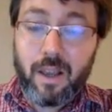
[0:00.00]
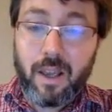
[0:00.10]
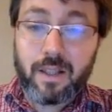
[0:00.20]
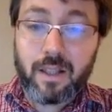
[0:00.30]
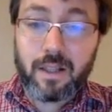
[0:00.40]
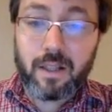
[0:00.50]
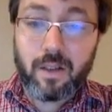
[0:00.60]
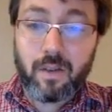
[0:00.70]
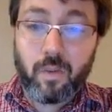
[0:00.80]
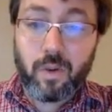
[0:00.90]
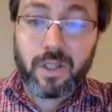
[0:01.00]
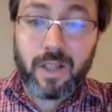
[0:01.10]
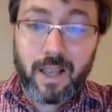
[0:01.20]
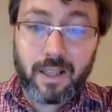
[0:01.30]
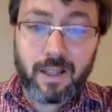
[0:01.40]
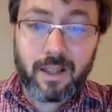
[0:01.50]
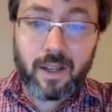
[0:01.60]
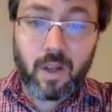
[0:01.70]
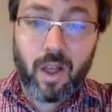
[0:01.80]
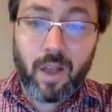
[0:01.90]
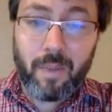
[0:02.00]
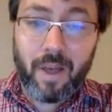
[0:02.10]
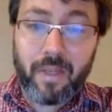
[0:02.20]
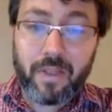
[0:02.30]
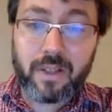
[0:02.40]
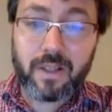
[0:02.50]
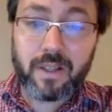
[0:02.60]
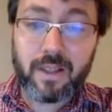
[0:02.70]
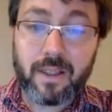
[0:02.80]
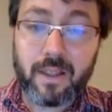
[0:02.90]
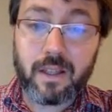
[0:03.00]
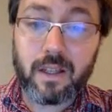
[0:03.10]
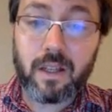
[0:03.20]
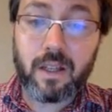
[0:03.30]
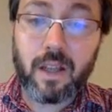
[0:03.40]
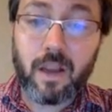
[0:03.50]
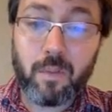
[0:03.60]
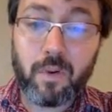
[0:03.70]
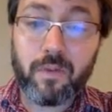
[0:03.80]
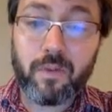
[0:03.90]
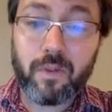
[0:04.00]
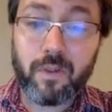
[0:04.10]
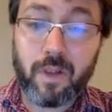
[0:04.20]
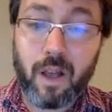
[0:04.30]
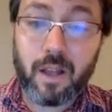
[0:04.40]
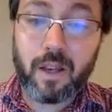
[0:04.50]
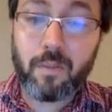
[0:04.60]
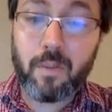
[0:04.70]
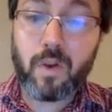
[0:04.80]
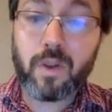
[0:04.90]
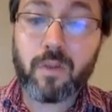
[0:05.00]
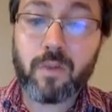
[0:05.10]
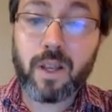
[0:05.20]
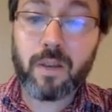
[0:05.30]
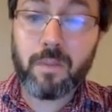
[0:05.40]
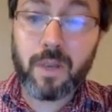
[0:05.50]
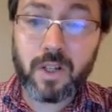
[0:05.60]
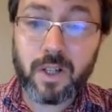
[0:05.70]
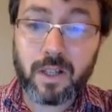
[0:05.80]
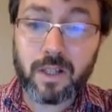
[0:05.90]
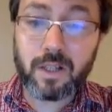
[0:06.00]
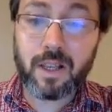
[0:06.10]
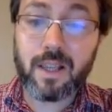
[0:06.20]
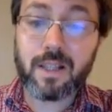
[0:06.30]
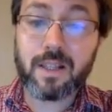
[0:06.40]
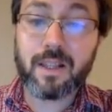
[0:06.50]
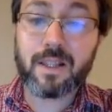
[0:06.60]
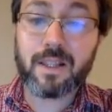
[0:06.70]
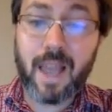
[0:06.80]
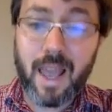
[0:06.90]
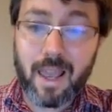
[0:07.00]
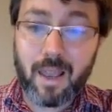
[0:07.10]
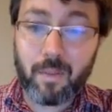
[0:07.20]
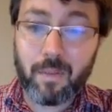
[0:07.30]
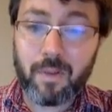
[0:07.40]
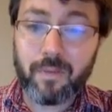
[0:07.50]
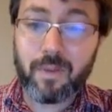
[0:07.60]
It says we're testing the null hypothesis that the number of pneumonia readmissions is the same